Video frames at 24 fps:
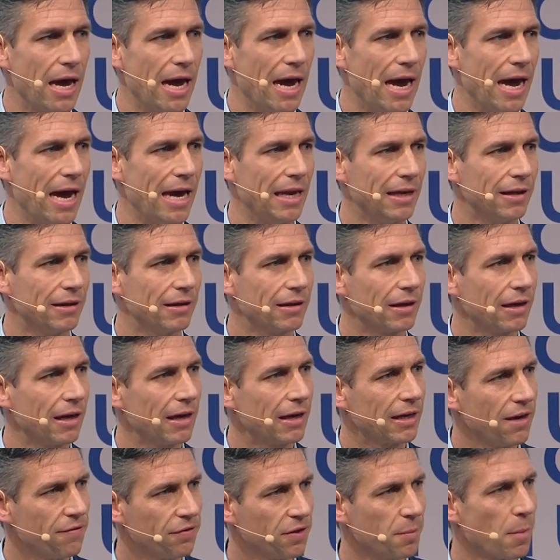and
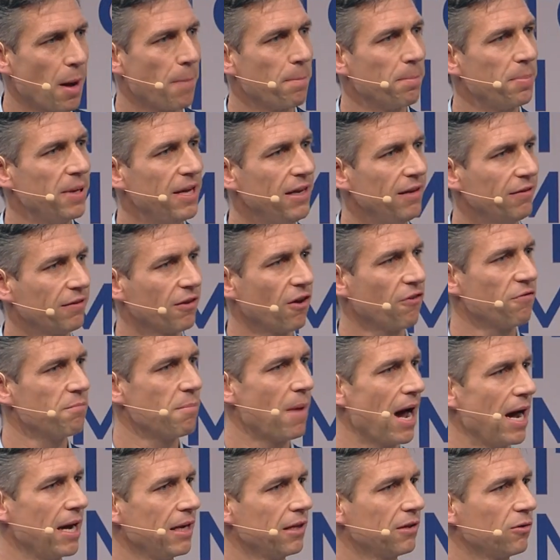give them a peace of
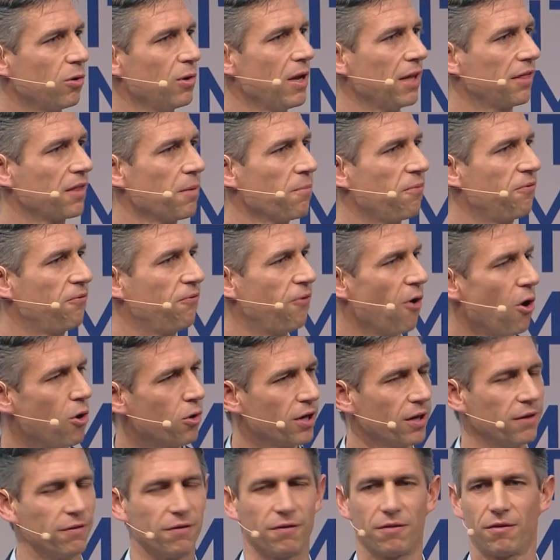mind to let them
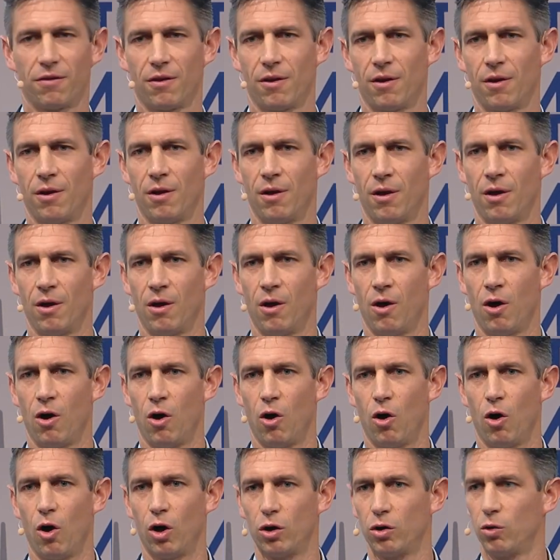focus
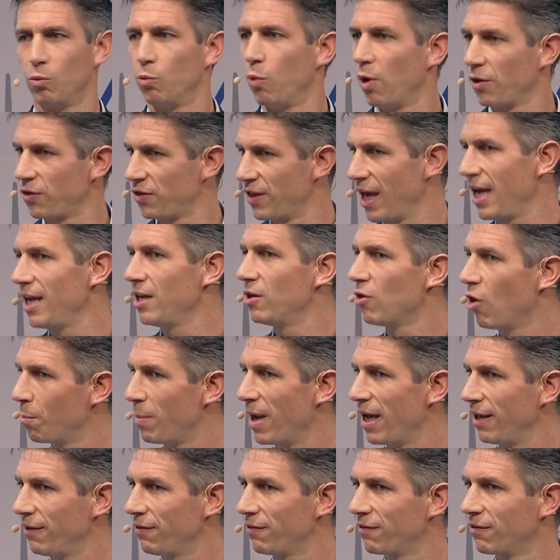on what they know
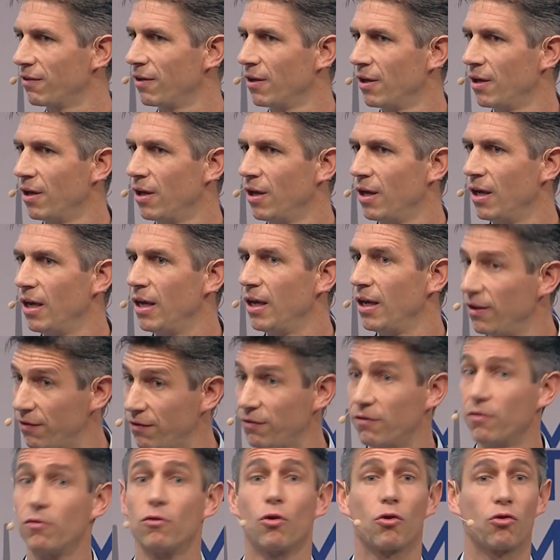best
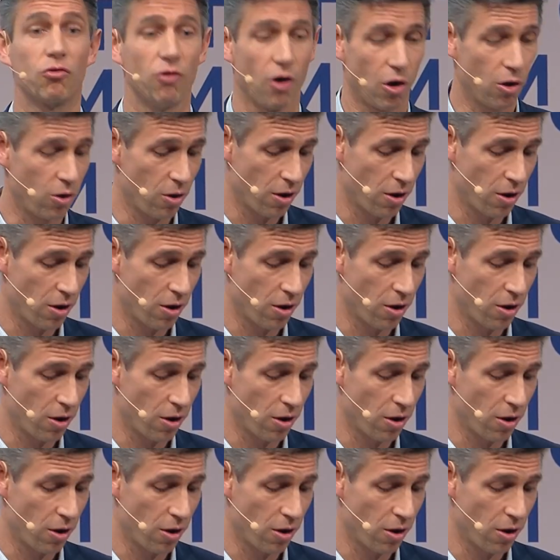is to grow